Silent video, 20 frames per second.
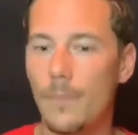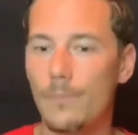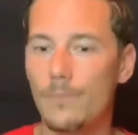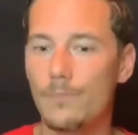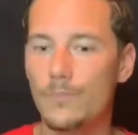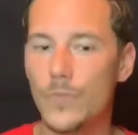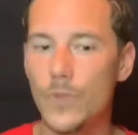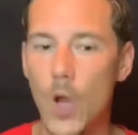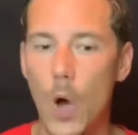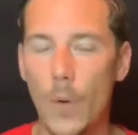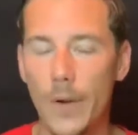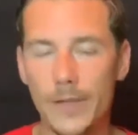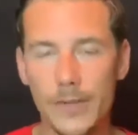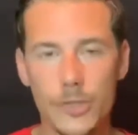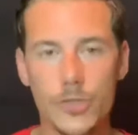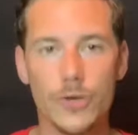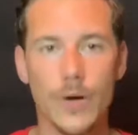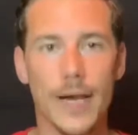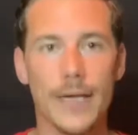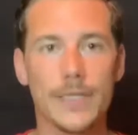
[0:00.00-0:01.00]
knowing the
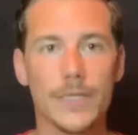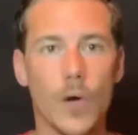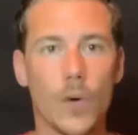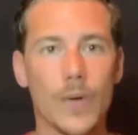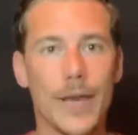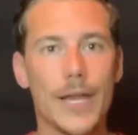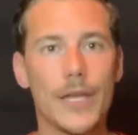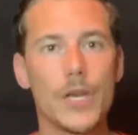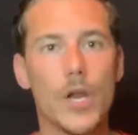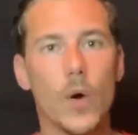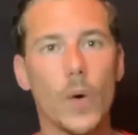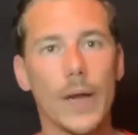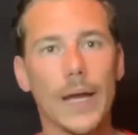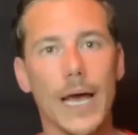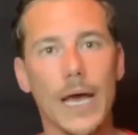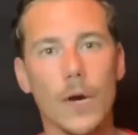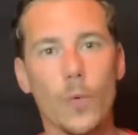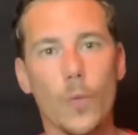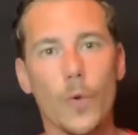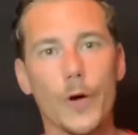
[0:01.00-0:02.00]
strike zone and knowing
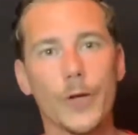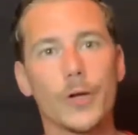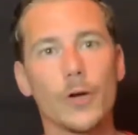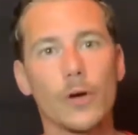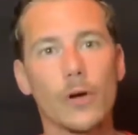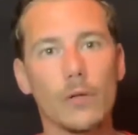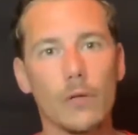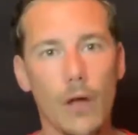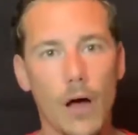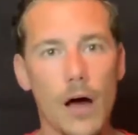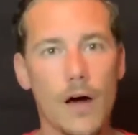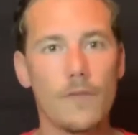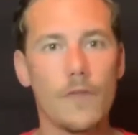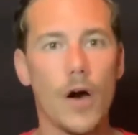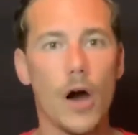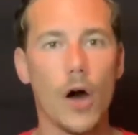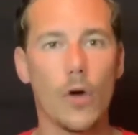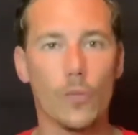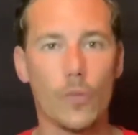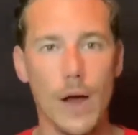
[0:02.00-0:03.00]
how to work your
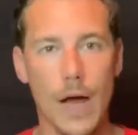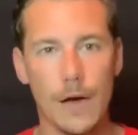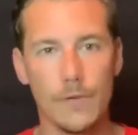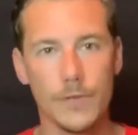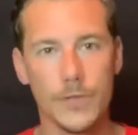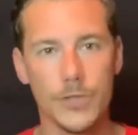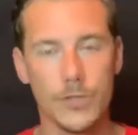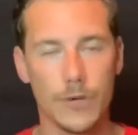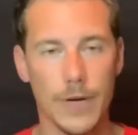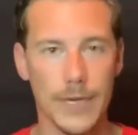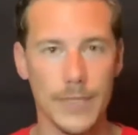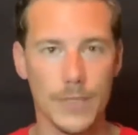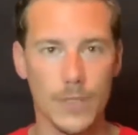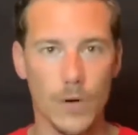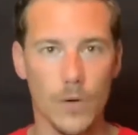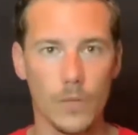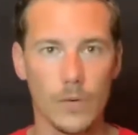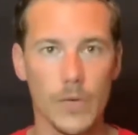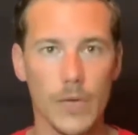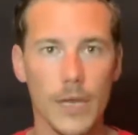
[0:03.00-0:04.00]
glove around the strike
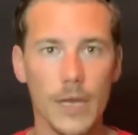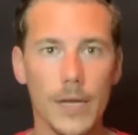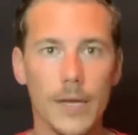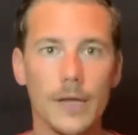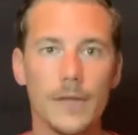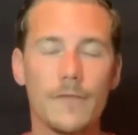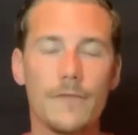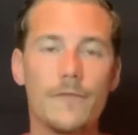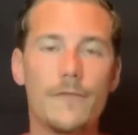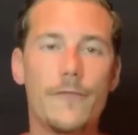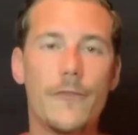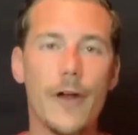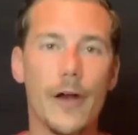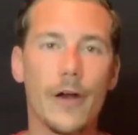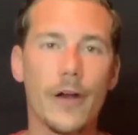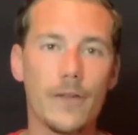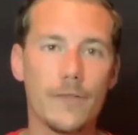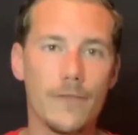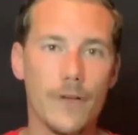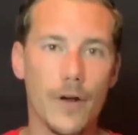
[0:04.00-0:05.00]
zone.
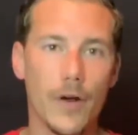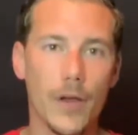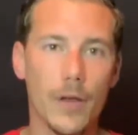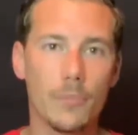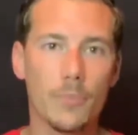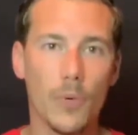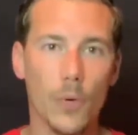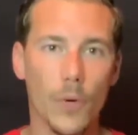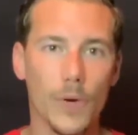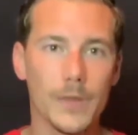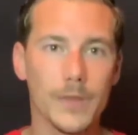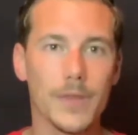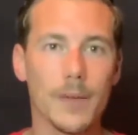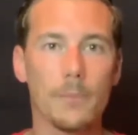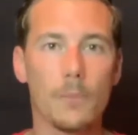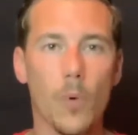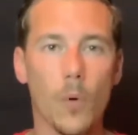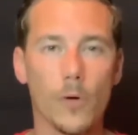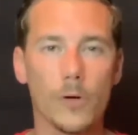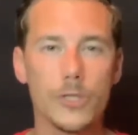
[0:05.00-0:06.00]
Very, very important. The
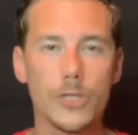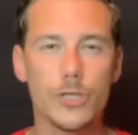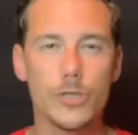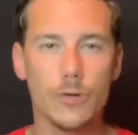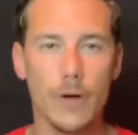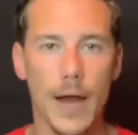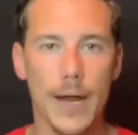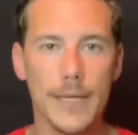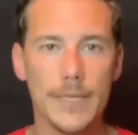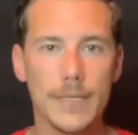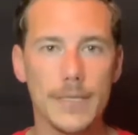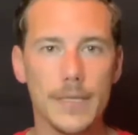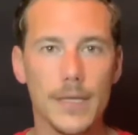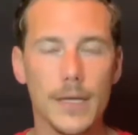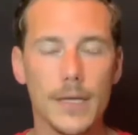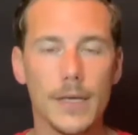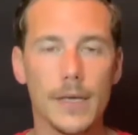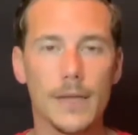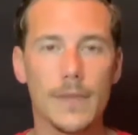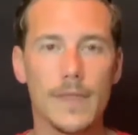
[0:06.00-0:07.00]
more strikes
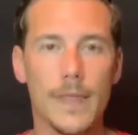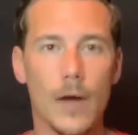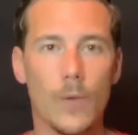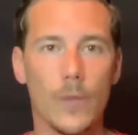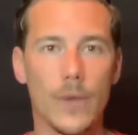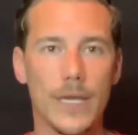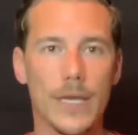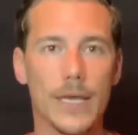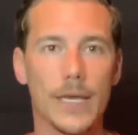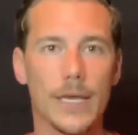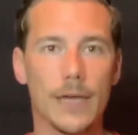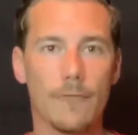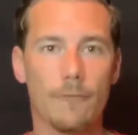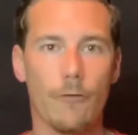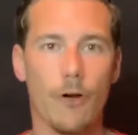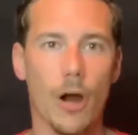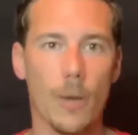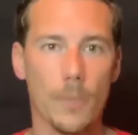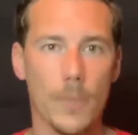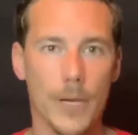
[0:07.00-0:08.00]
that we can get
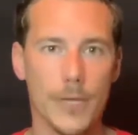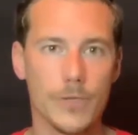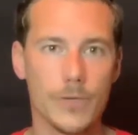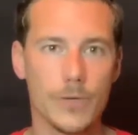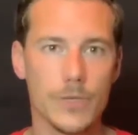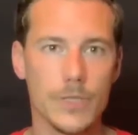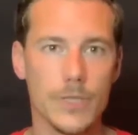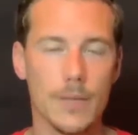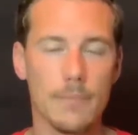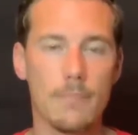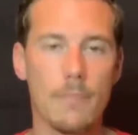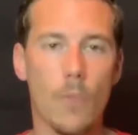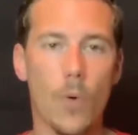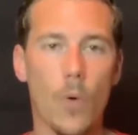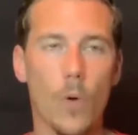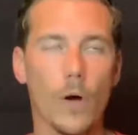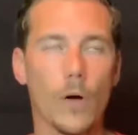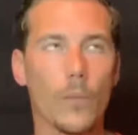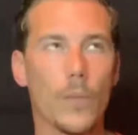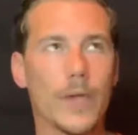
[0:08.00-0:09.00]
for our pitchers, the
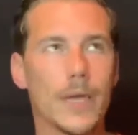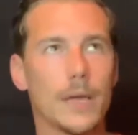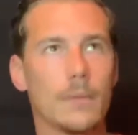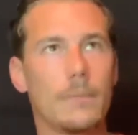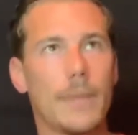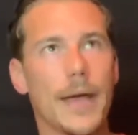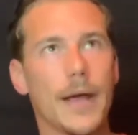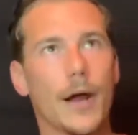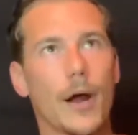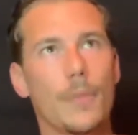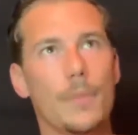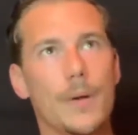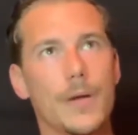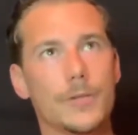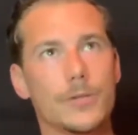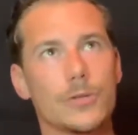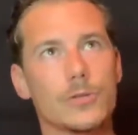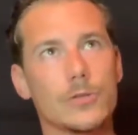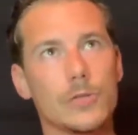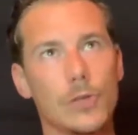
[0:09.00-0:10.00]
more we can make our
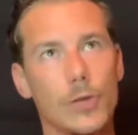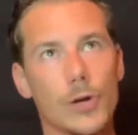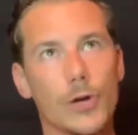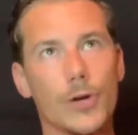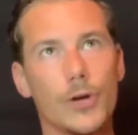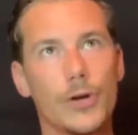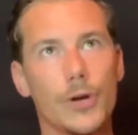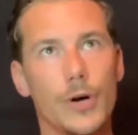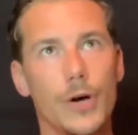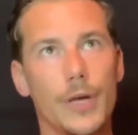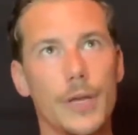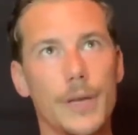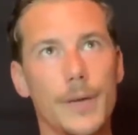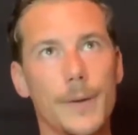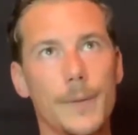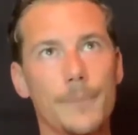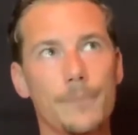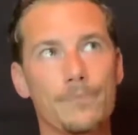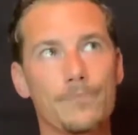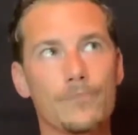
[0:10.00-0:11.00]
pitchers look good.
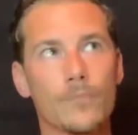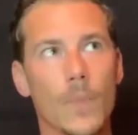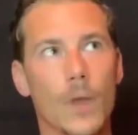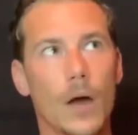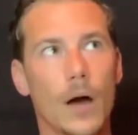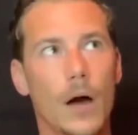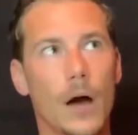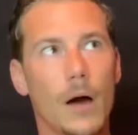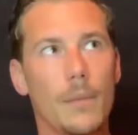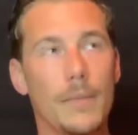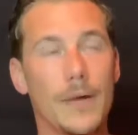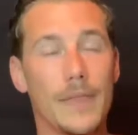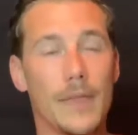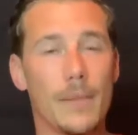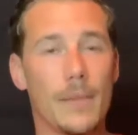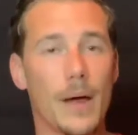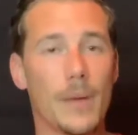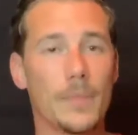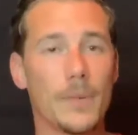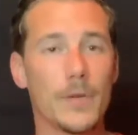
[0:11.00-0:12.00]
And they
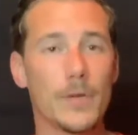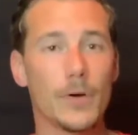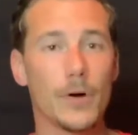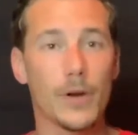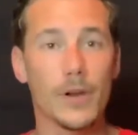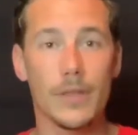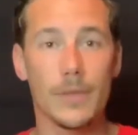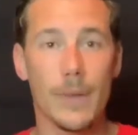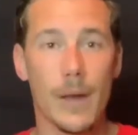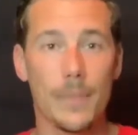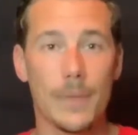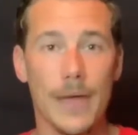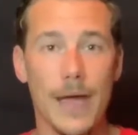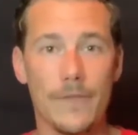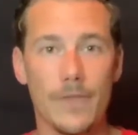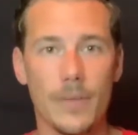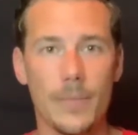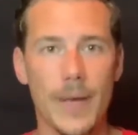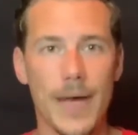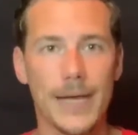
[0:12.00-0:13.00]
might be good or they might be
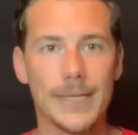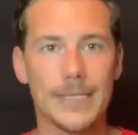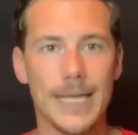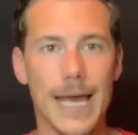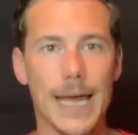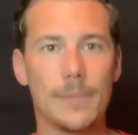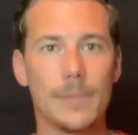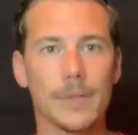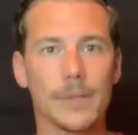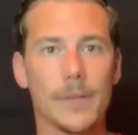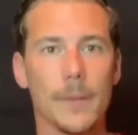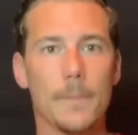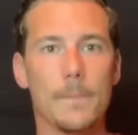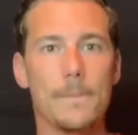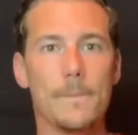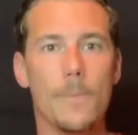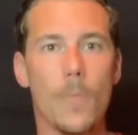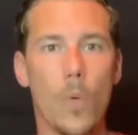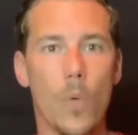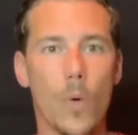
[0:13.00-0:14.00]
having a bad day, but the
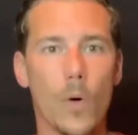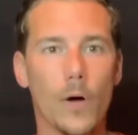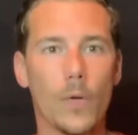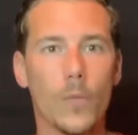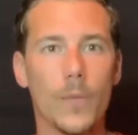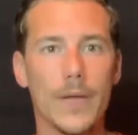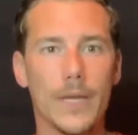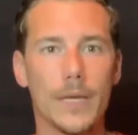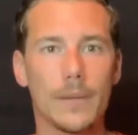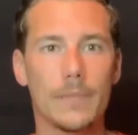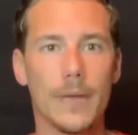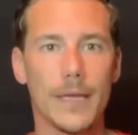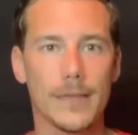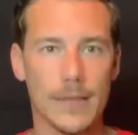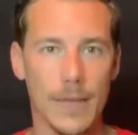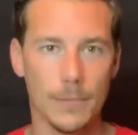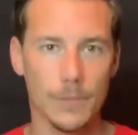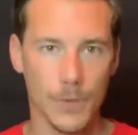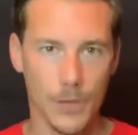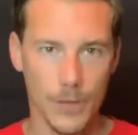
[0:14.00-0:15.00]
more we can make
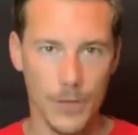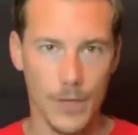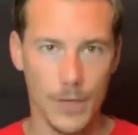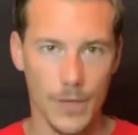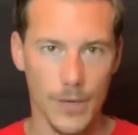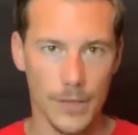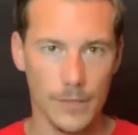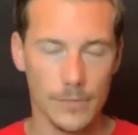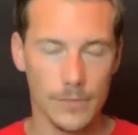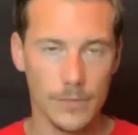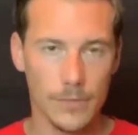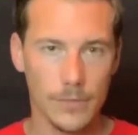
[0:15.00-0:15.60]
them look good,